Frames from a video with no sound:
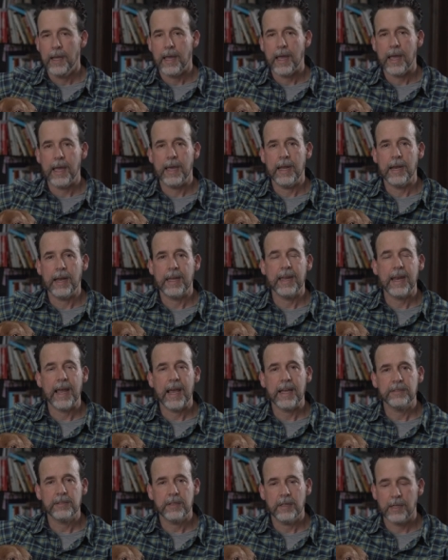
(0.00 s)
And I get
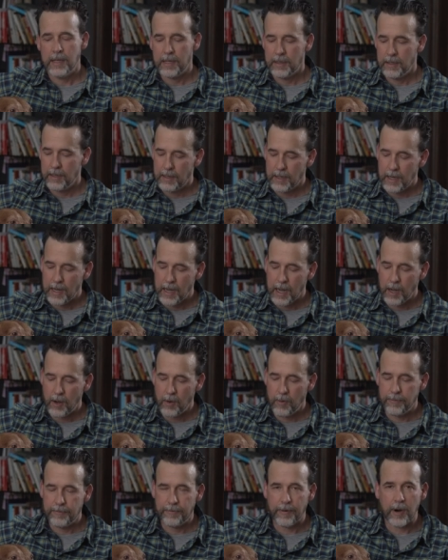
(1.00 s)
asked a lot
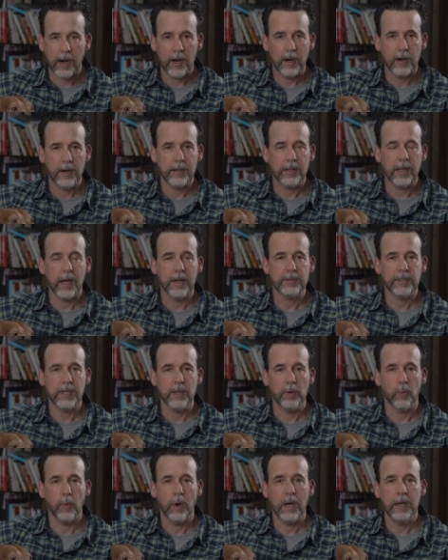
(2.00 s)
how far dogs
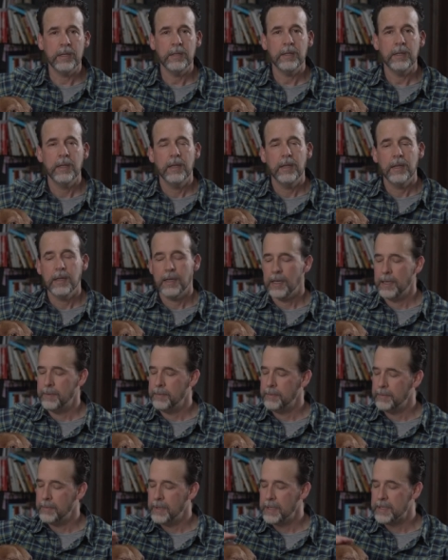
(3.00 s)
can run.
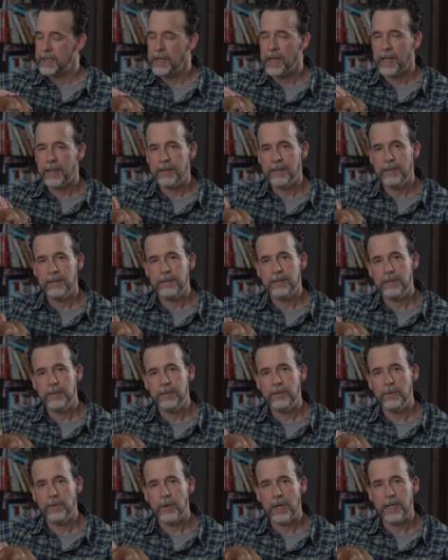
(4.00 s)
Um, it's nothing to
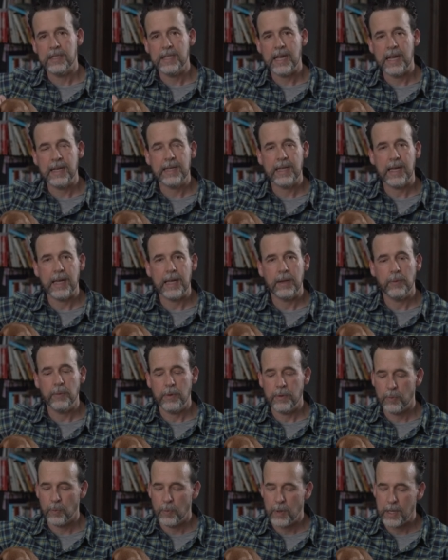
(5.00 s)
do a uh, 10K
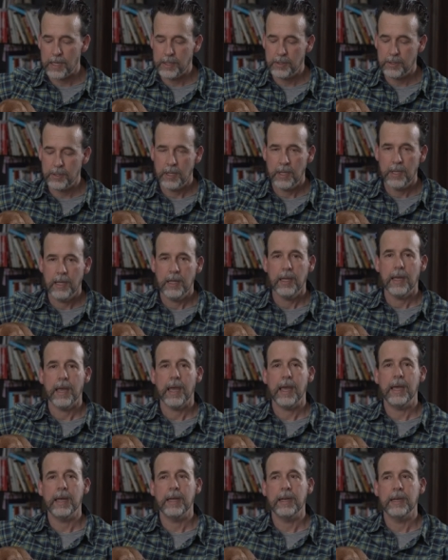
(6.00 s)
with Ridge,
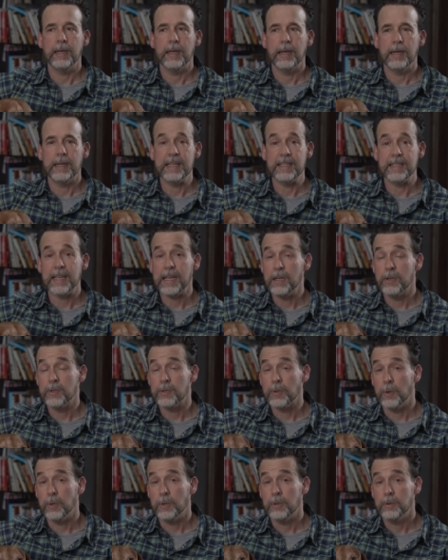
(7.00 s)
and uh, he's eight
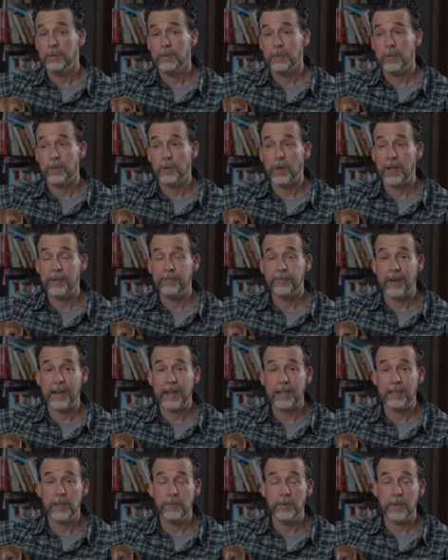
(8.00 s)
years old. Quite
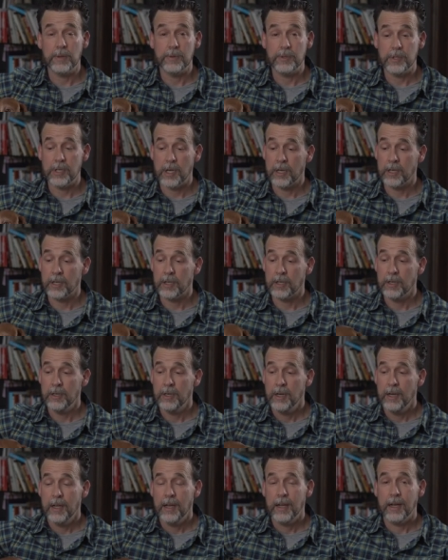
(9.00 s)
frankly, when he was
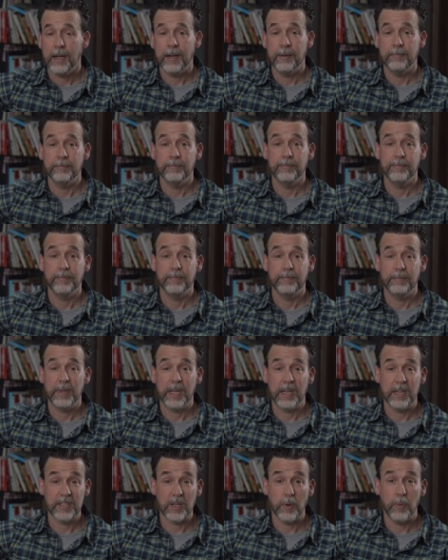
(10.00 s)
younger, um,
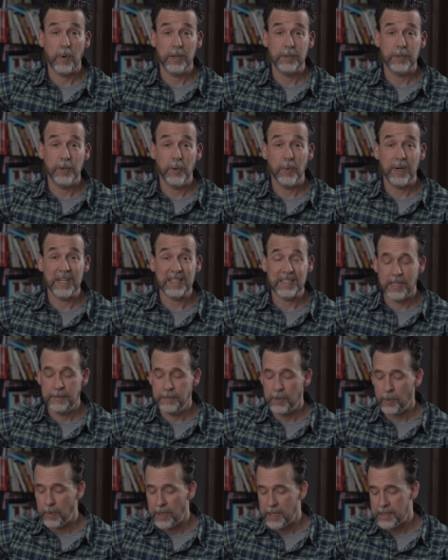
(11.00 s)
because I wanted to know what his
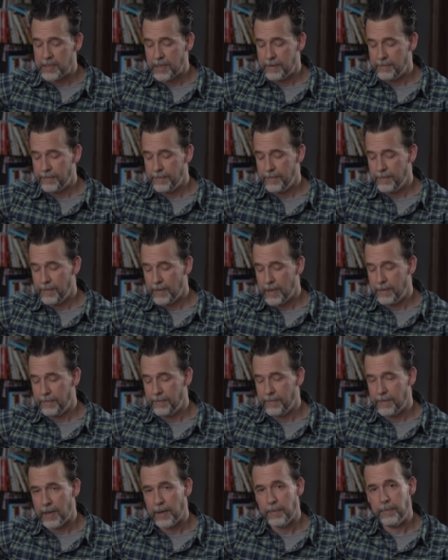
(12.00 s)
limit was, I've,
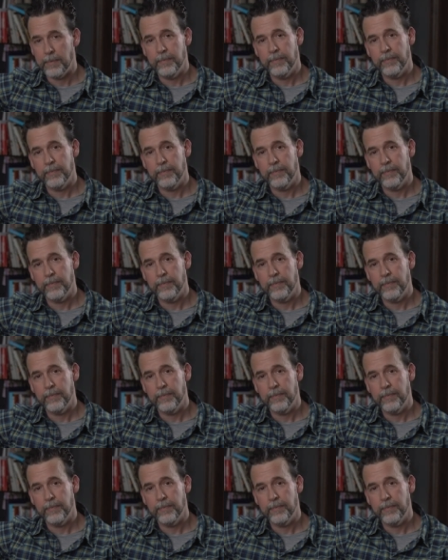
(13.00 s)
I've uh,